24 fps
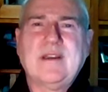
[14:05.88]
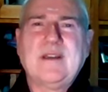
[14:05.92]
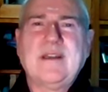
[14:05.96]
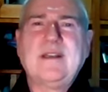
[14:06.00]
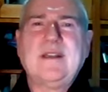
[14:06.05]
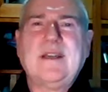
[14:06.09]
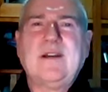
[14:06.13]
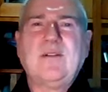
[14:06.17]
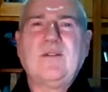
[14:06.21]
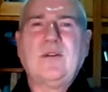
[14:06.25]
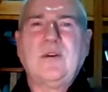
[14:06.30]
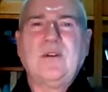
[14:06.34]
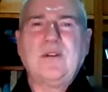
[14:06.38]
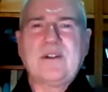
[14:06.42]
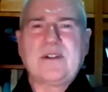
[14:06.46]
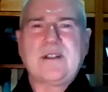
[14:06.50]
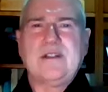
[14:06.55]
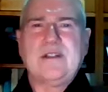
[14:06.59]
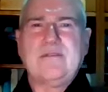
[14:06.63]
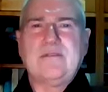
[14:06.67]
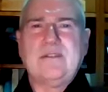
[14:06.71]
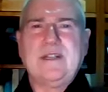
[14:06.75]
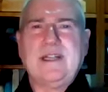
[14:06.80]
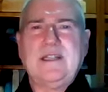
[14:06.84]
And now
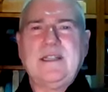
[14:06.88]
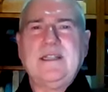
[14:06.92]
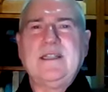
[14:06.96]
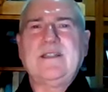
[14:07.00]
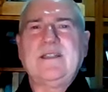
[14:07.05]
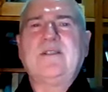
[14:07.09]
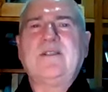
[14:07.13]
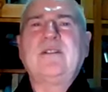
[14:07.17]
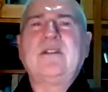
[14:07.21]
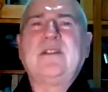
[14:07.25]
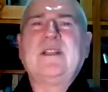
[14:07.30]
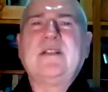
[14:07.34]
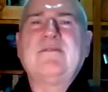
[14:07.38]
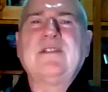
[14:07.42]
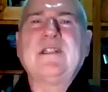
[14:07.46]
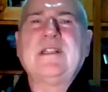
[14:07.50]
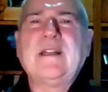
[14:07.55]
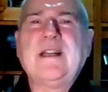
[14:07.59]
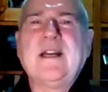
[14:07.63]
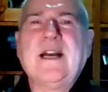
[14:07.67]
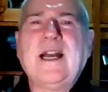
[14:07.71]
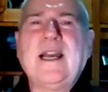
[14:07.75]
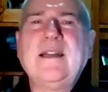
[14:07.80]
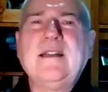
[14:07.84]
also radiate your
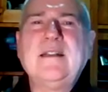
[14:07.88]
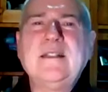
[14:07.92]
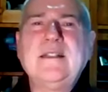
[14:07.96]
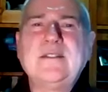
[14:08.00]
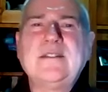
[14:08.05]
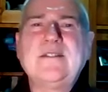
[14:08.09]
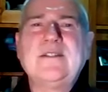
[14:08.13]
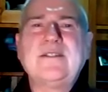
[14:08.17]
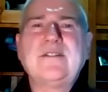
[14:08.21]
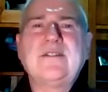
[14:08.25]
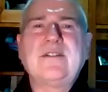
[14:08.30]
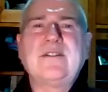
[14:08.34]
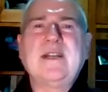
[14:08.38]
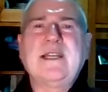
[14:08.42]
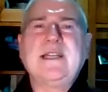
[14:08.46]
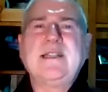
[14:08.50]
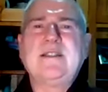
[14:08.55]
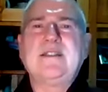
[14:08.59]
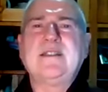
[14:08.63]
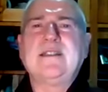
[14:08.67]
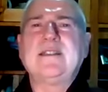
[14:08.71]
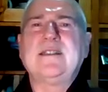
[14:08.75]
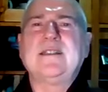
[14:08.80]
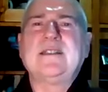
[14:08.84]
loving kindness to
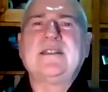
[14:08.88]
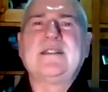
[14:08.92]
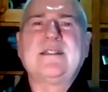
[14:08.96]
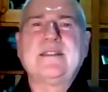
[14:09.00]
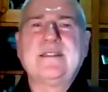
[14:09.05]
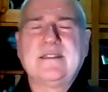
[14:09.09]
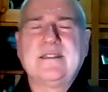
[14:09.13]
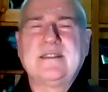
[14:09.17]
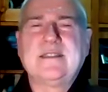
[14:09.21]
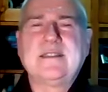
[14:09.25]
strangers,